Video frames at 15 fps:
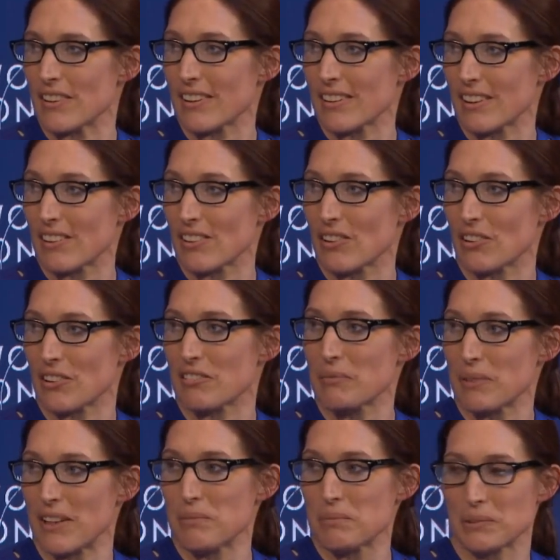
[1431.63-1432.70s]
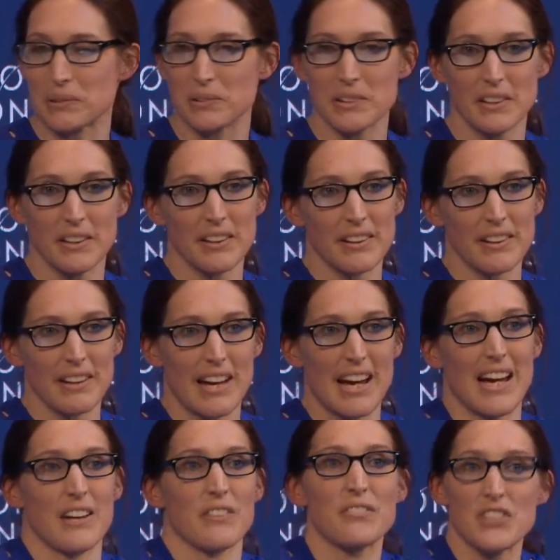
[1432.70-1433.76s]
And I think a lot of people
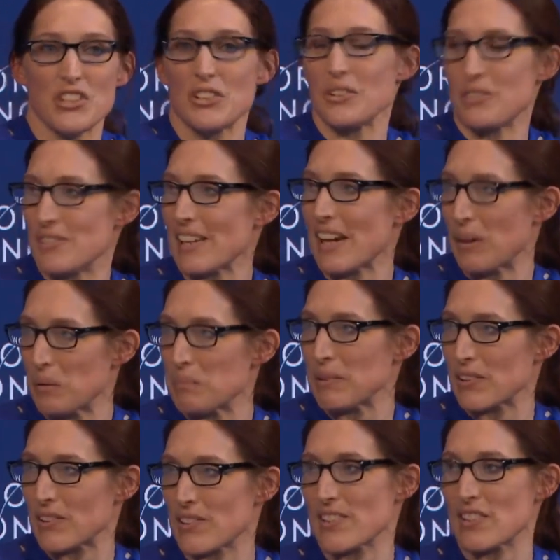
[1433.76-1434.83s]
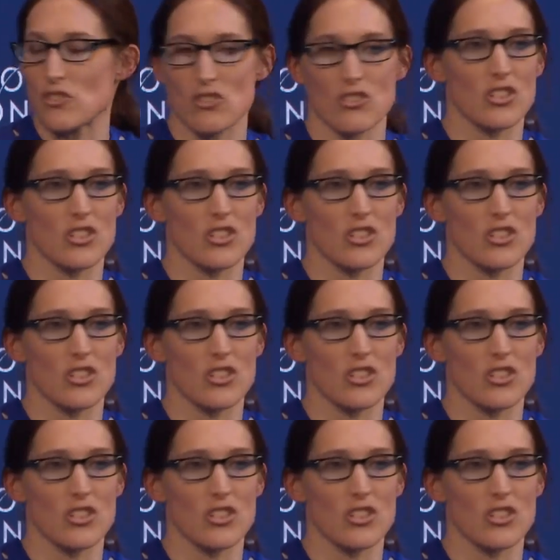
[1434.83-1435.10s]
have tuned out because it's